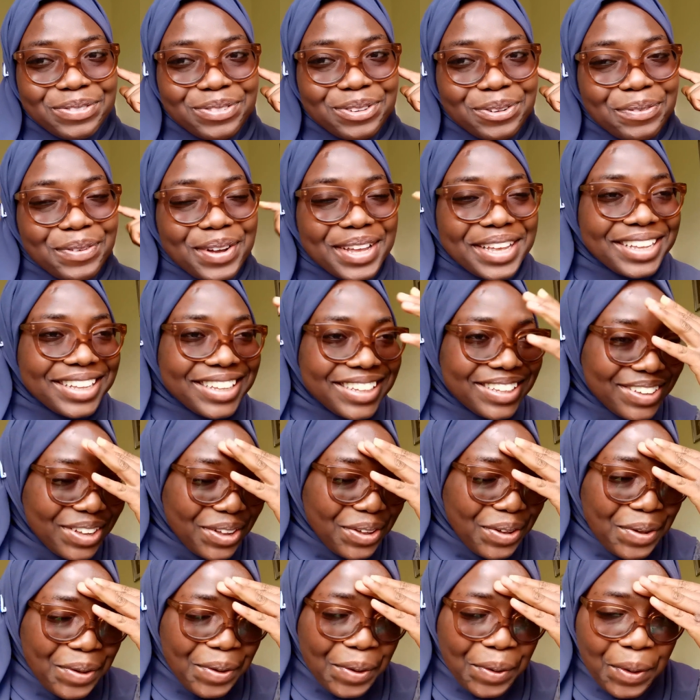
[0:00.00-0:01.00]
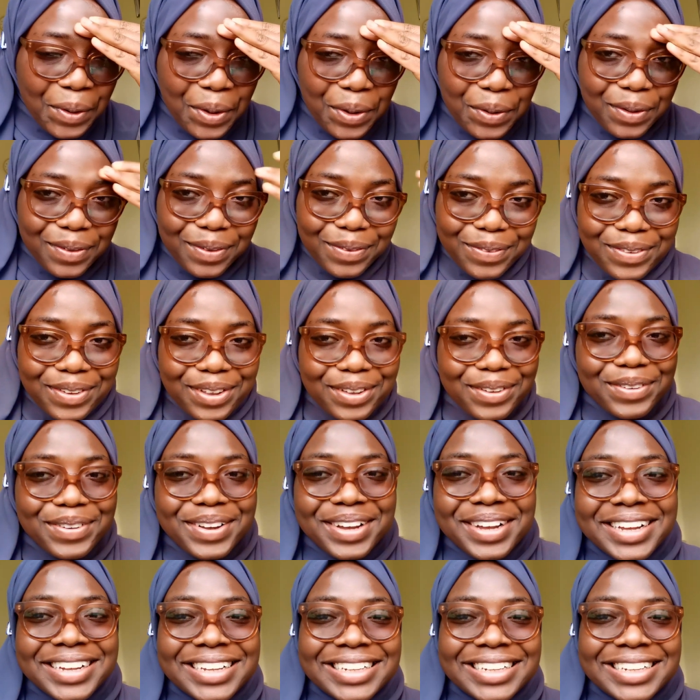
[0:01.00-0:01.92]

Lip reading: of the way, phew,